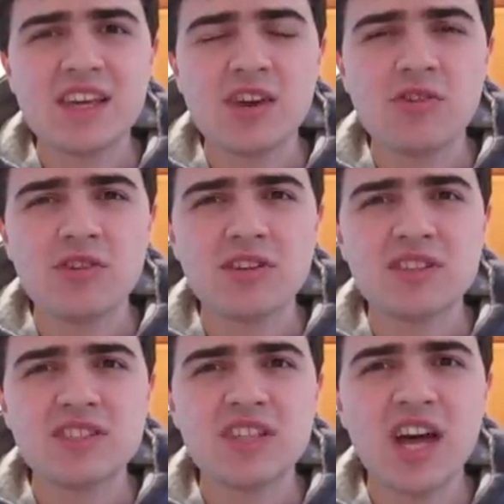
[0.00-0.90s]
era
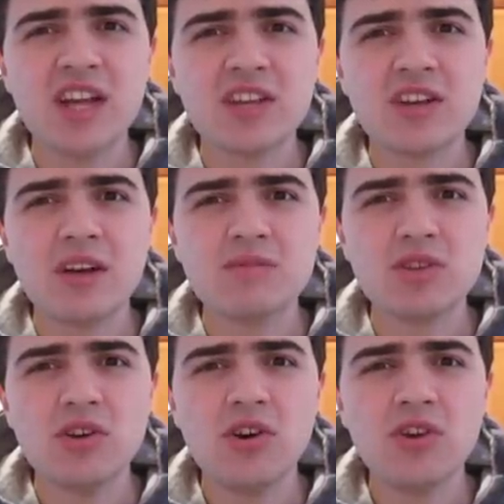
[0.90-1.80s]
Sonic comes
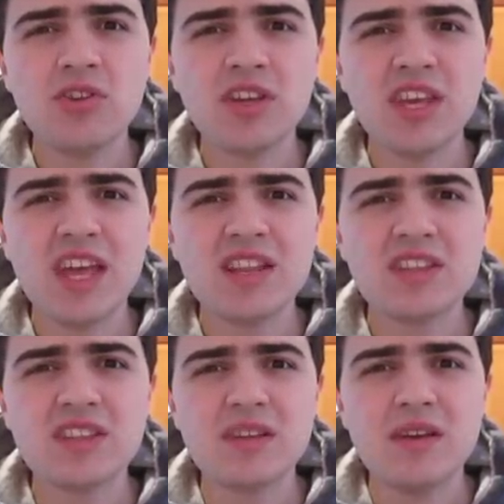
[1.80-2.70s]
hurtling
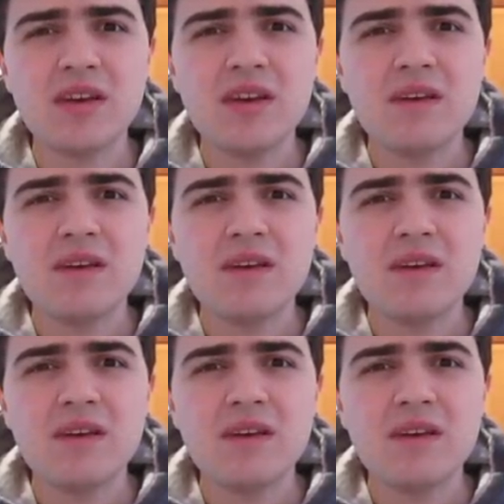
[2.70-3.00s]
into the